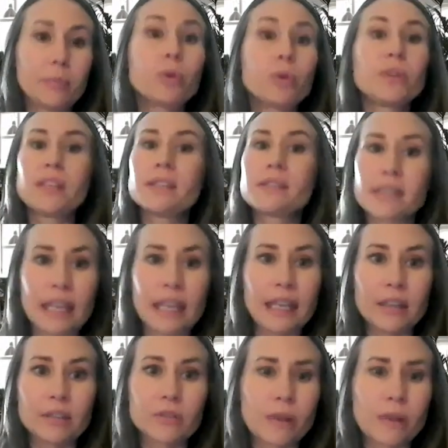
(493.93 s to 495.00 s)
put these
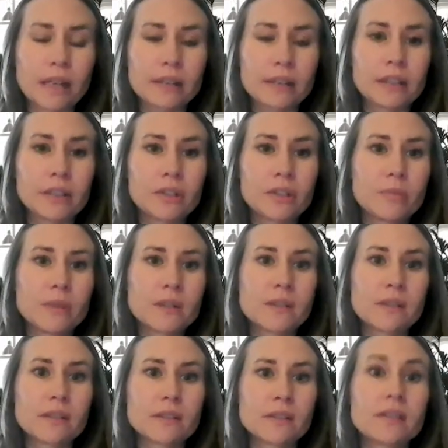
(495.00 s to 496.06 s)
eight directly into your
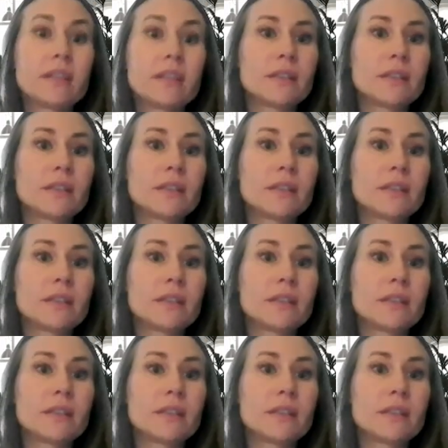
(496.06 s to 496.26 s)
business